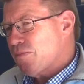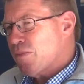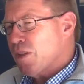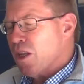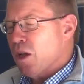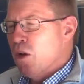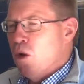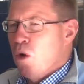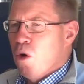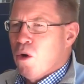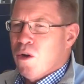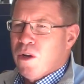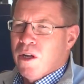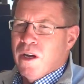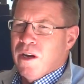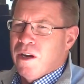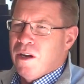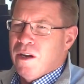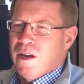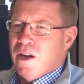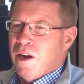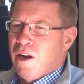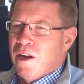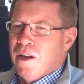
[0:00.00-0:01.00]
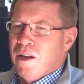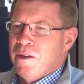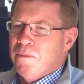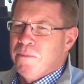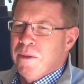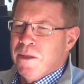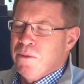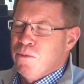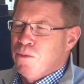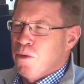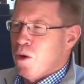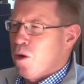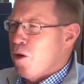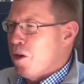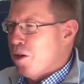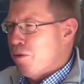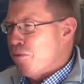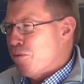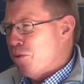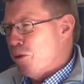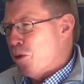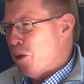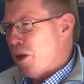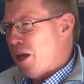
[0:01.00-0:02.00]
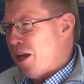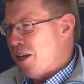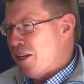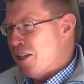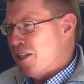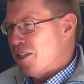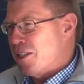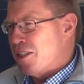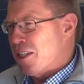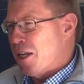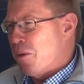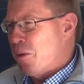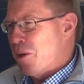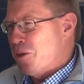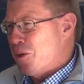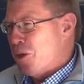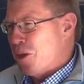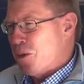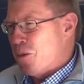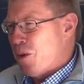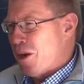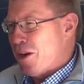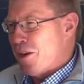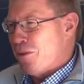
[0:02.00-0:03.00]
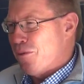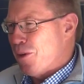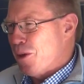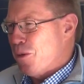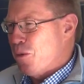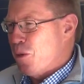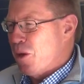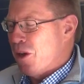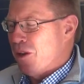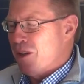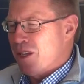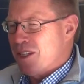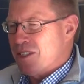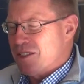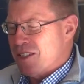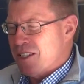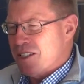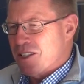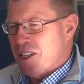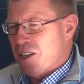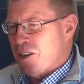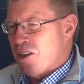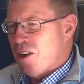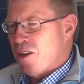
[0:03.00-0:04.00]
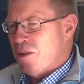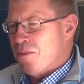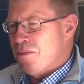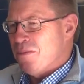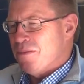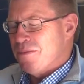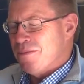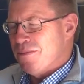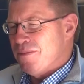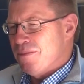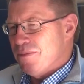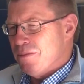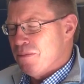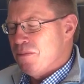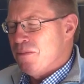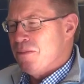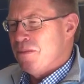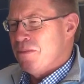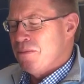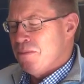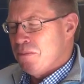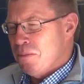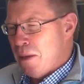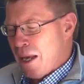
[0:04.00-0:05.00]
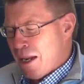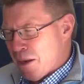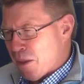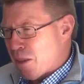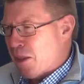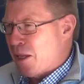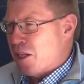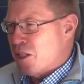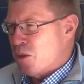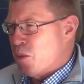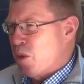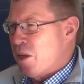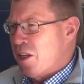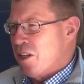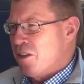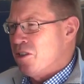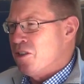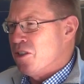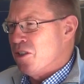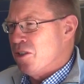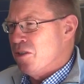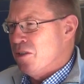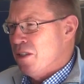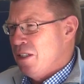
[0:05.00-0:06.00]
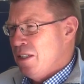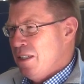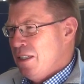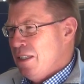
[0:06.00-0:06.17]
Look, it'd be wrong and foolhardy to say we're doing wonderfully well. There's a lot better things we can do.